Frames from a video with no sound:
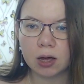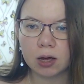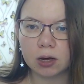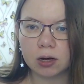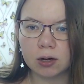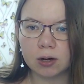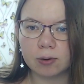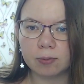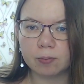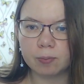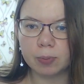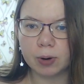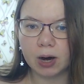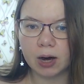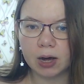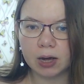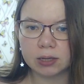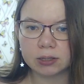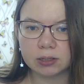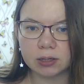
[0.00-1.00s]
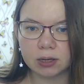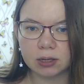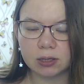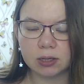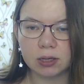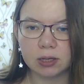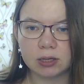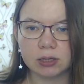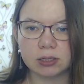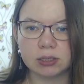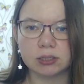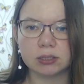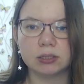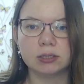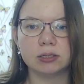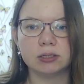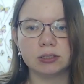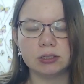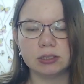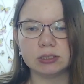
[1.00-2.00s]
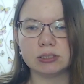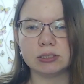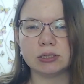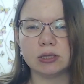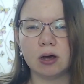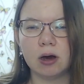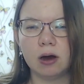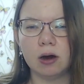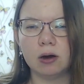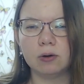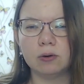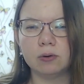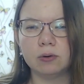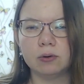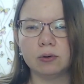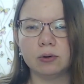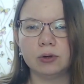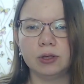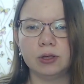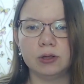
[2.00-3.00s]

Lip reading: But he is now